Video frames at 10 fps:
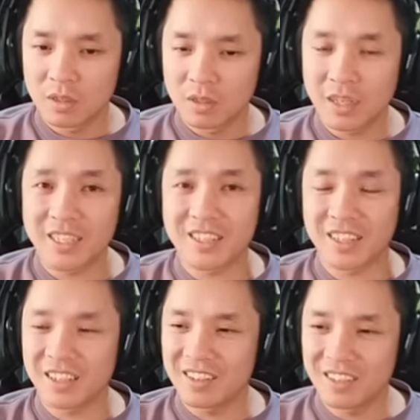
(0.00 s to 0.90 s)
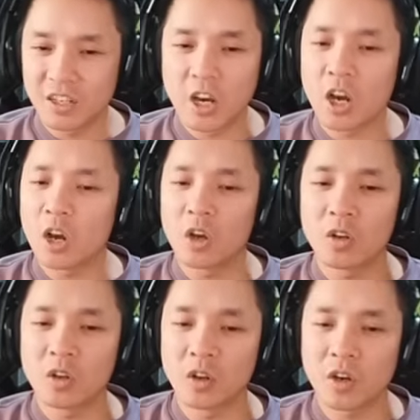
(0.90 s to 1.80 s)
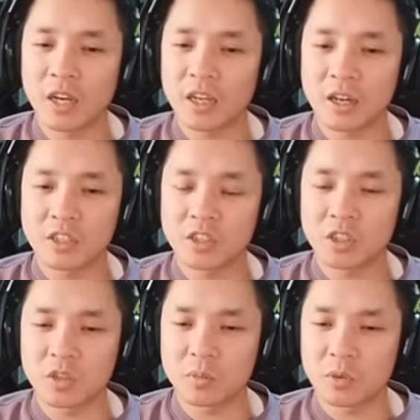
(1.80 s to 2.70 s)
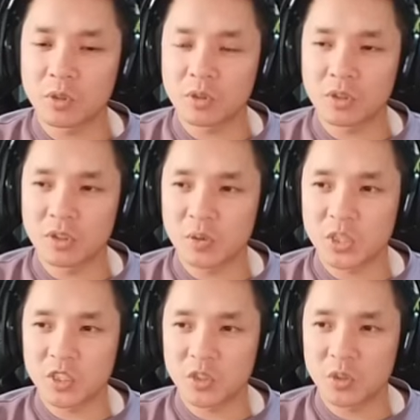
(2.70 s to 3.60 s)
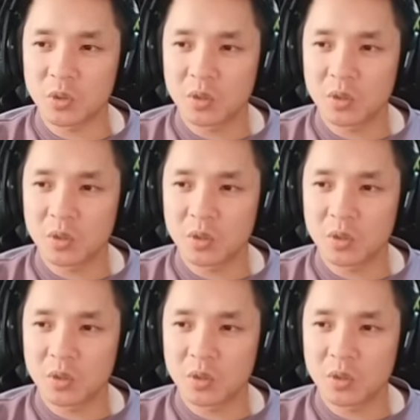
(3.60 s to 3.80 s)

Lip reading: Hey Z. No, no, I did not pre-order the Switch too.